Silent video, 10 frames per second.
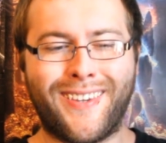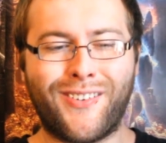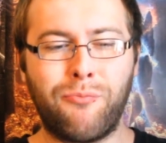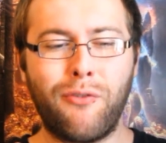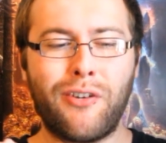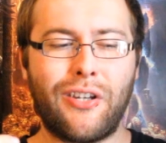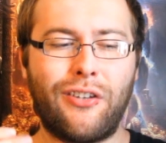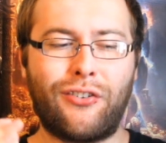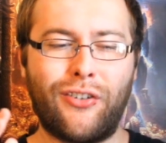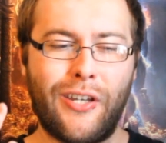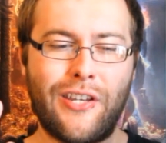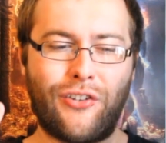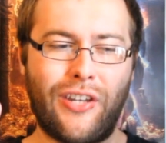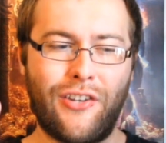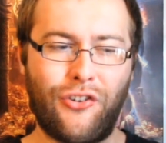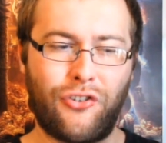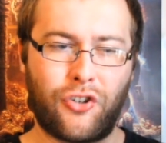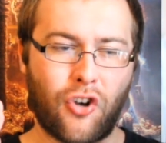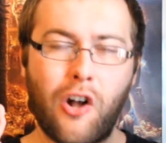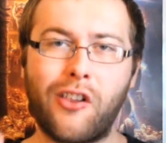this movie is as
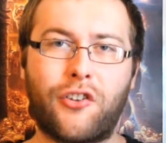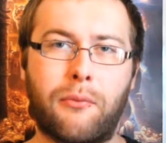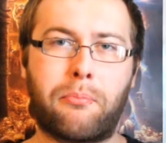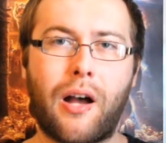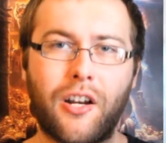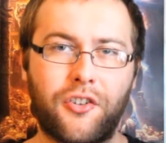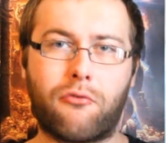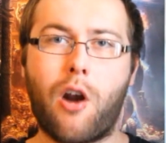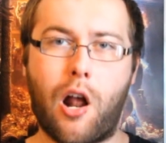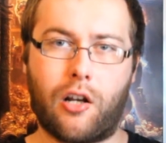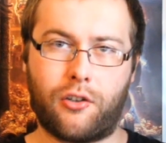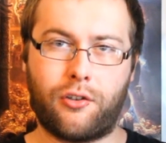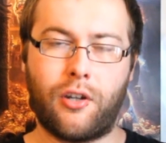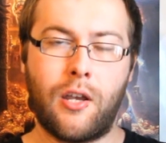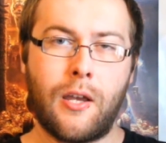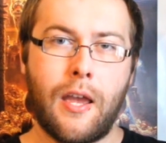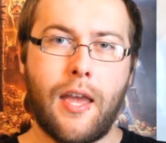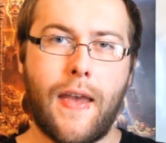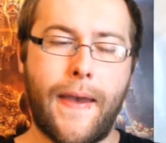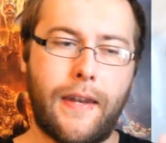dull as a box of rocks,
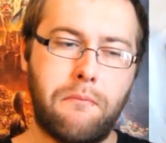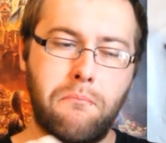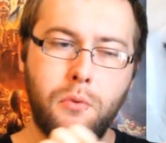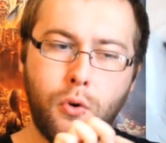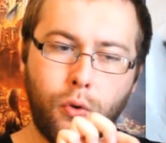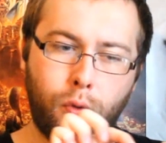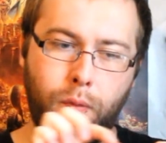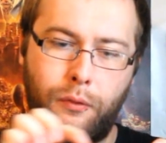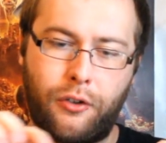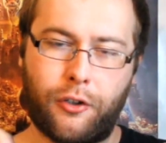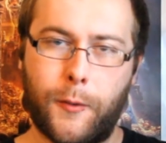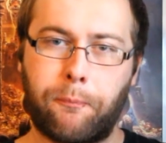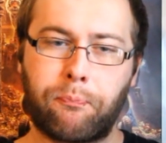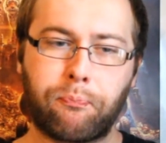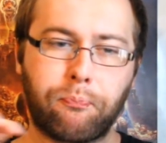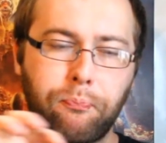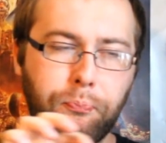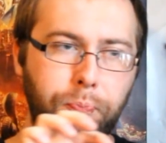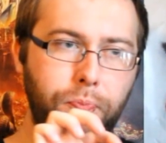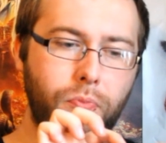and it moves
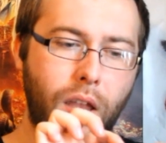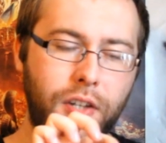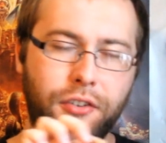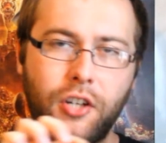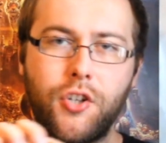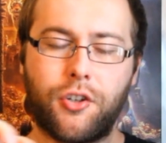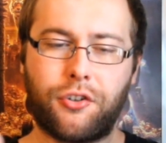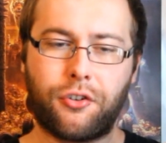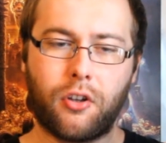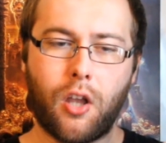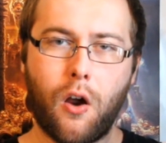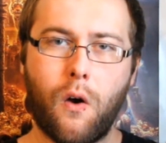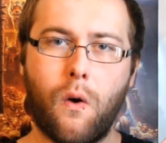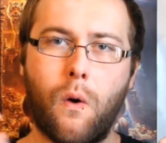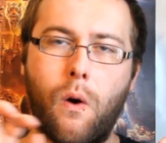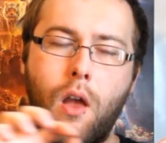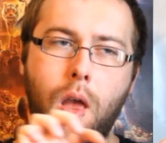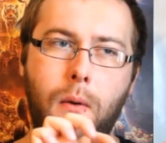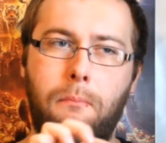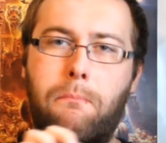at such a slow,
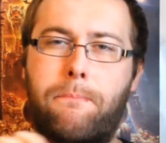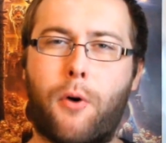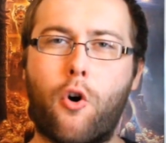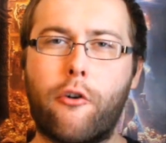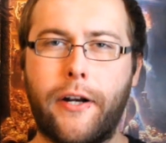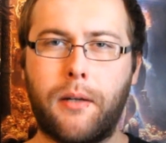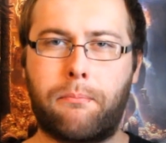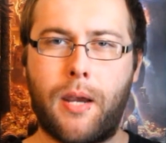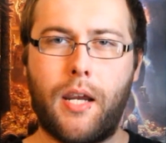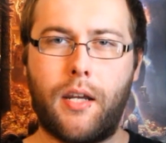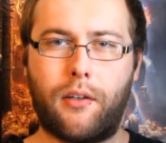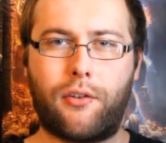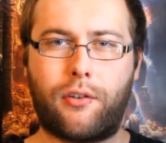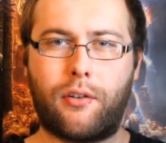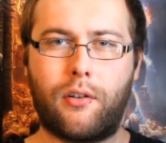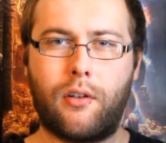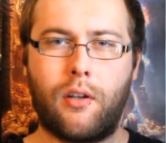boring pace.